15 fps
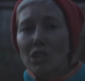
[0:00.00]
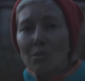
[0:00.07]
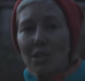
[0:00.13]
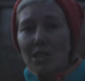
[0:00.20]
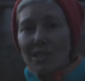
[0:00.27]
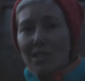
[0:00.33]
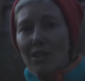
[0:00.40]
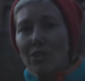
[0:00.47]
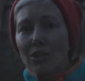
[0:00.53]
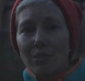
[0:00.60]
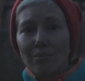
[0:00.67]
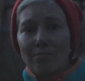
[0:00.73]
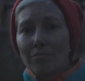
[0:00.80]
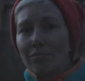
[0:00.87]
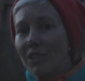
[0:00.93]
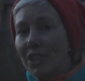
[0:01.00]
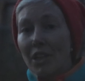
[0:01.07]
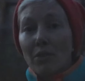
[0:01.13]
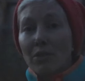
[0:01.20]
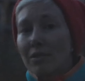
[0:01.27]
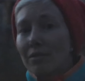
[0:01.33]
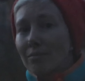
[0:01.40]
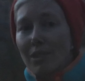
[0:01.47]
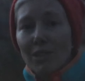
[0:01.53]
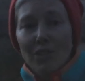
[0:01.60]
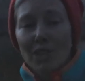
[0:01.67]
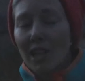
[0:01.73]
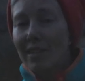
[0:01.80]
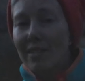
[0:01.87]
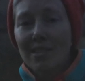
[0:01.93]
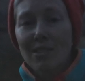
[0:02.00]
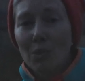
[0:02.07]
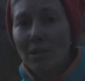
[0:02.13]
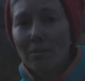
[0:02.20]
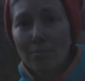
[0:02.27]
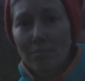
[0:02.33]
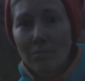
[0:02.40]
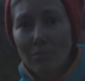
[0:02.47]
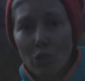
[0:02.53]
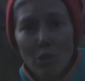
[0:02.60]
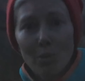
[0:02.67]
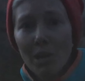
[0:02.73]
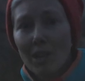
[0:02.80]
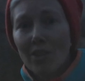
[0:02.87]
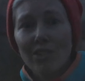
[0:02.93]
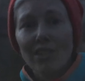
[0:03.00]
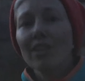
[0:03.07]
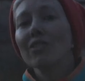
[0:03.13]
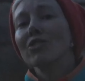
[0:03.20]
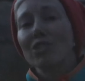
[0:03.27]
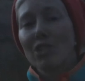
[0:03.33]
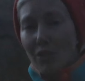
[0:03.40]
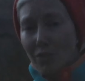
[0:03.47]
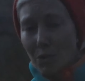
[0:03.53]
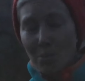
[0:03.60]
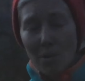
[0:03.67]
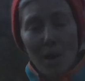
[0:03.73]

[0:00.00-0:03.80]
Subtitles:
some of these other videos. If you liked this one, learn about all the other stuff you're